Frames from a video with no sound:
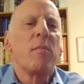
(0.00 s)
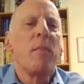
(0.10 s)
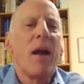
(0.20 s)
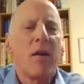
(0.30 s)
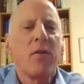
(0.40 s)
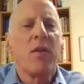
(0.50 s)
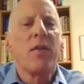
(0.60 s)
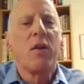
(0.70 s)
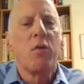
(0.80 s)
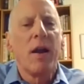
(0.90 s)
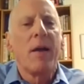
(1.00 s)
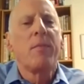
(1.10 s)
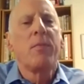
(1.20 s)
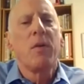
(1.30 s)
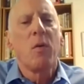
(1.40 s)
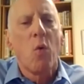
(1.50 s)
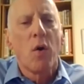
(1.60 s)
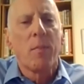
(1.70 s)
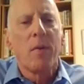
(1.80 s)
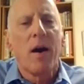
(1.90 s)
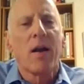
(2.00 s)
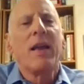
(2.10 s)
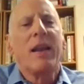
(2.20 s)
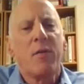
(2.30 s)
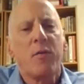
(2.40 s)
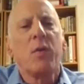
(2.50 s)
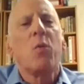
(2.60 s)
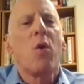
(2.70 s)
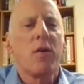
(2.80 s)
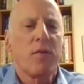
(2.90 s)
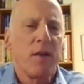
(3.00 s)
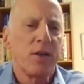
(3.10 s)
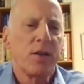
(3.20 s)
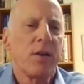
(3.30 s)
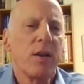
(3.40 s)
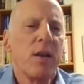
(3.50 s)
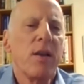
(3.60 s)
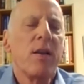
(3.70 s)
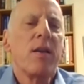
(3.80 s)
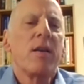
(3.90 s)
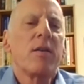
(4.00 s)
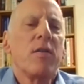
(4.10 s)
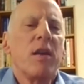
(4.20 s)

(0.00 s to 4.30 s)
a marathon, they grab a water bottle at every water station. Because